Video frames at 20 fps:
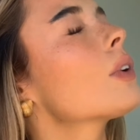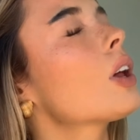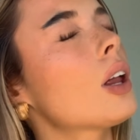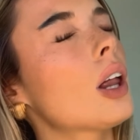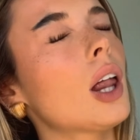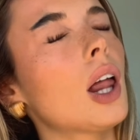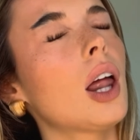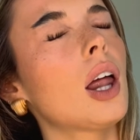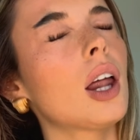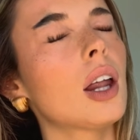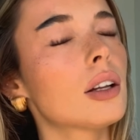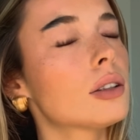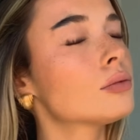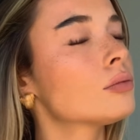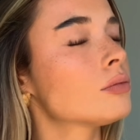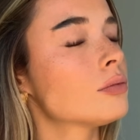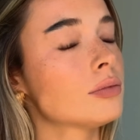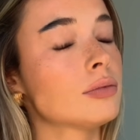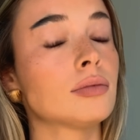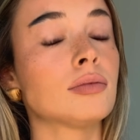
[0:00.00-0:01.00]
Ugh.
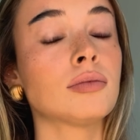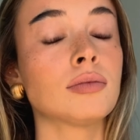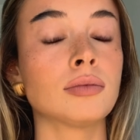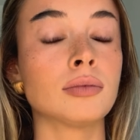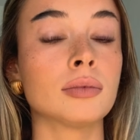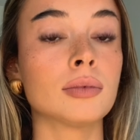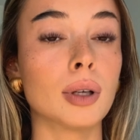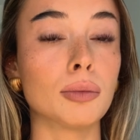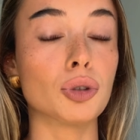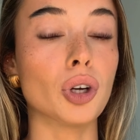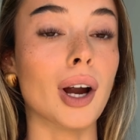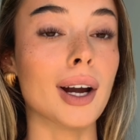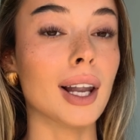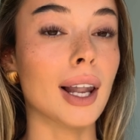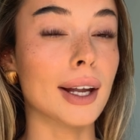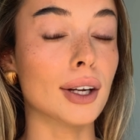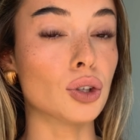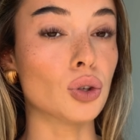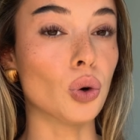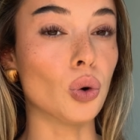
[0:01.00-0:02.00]
Trying to
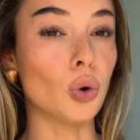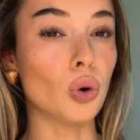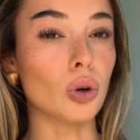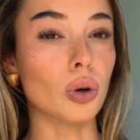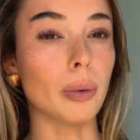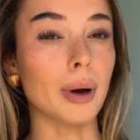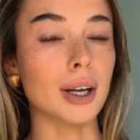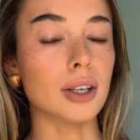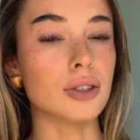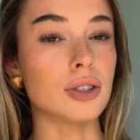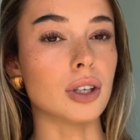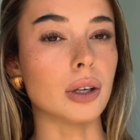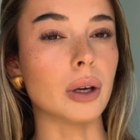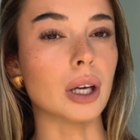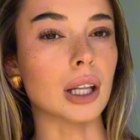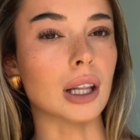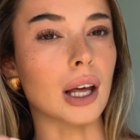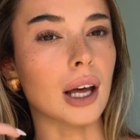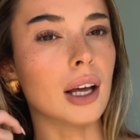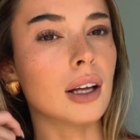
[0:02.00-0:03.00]
like talk whilst
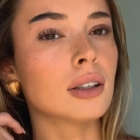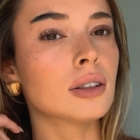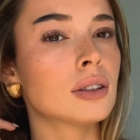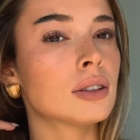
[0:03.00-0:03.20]
doing that.